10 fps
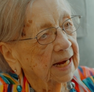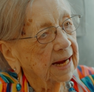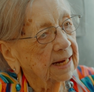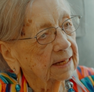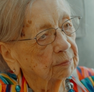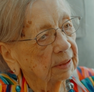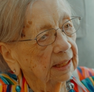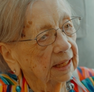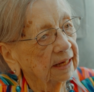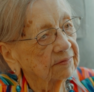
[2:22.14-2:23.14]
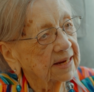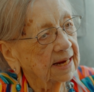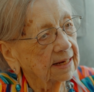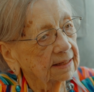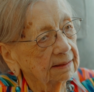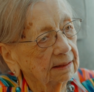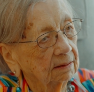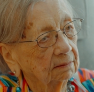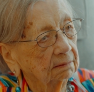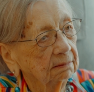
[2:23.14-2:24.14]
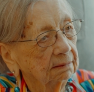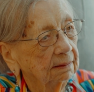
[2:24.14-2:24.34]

hand and my left hand, you know.